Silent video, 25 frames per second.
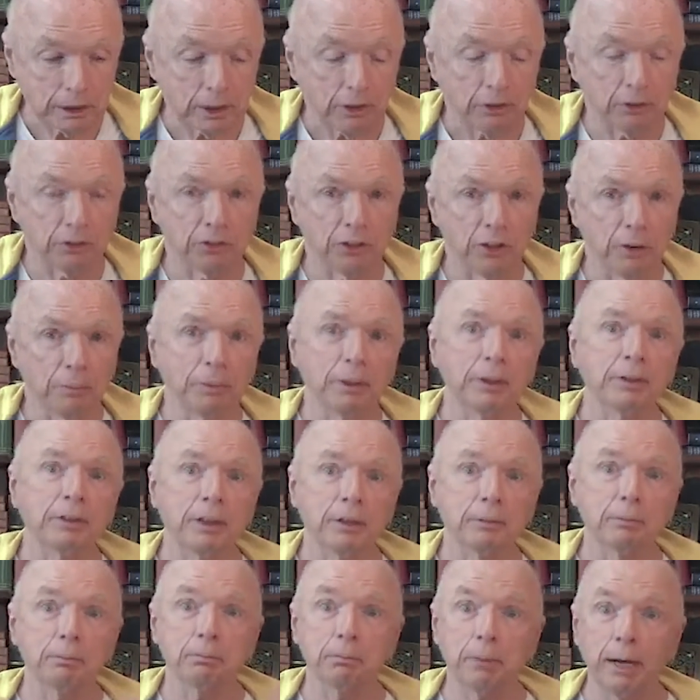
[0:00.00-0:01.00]
Something
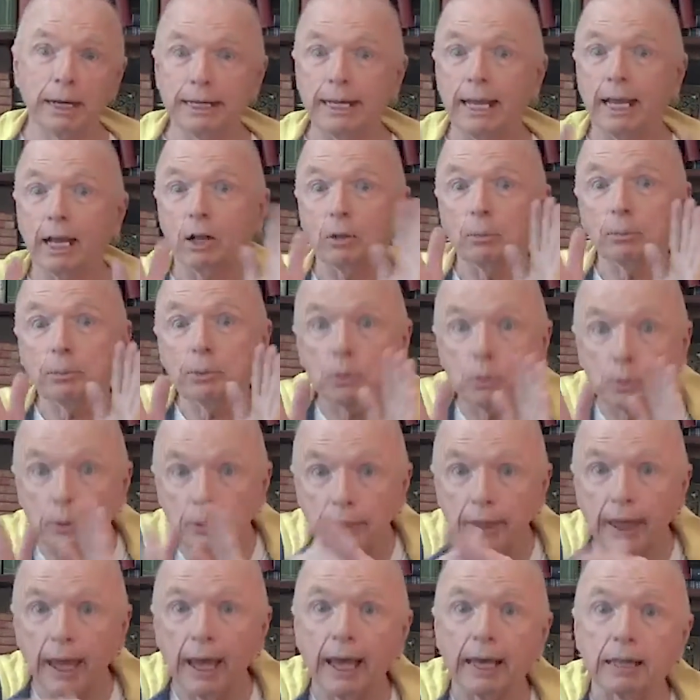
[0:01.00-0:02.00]
that might help you with
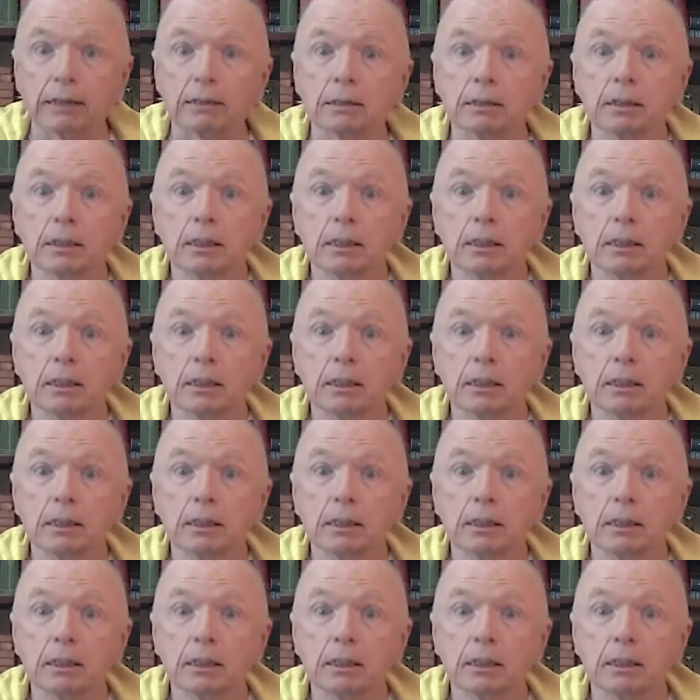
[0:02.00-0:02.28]
that